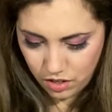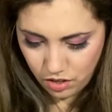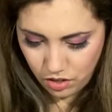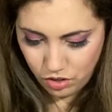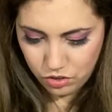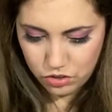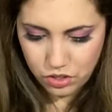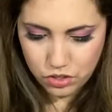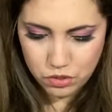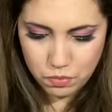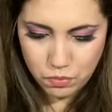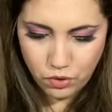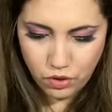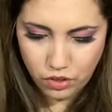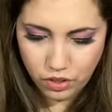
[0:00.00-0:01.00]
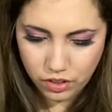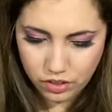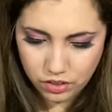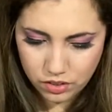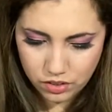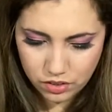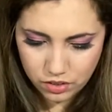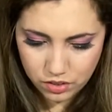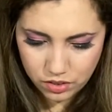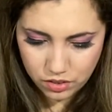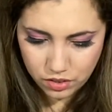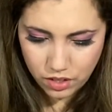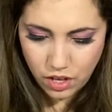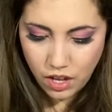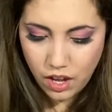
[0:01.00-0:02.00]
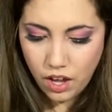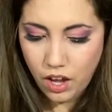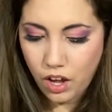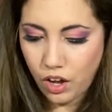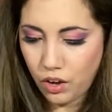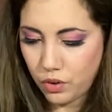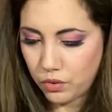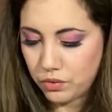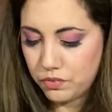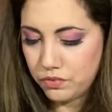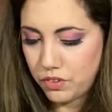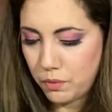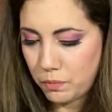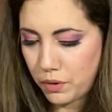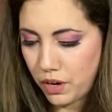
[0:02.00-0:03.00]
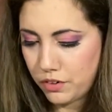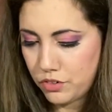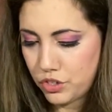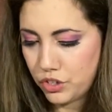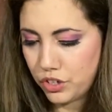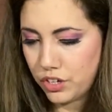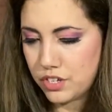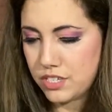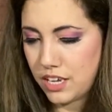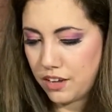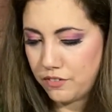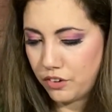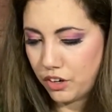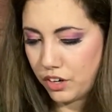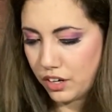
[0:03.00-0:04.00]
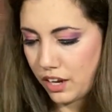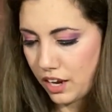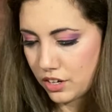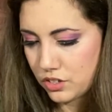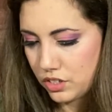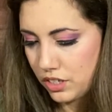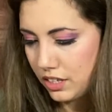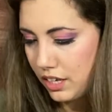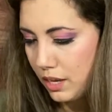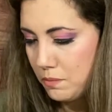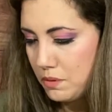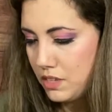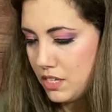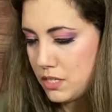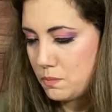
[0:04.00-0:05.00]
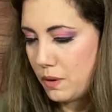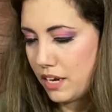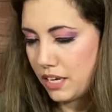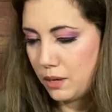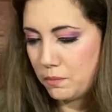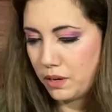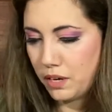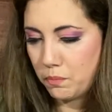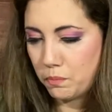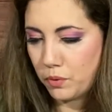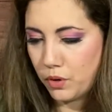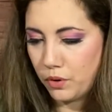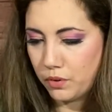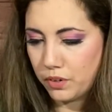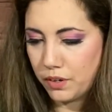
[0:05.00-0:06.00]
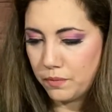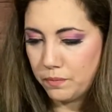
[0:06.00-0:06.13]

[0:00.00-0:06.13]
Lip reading: Oh, there's more. Oh, the brown sugar saver actually came in this baggie, but it broke.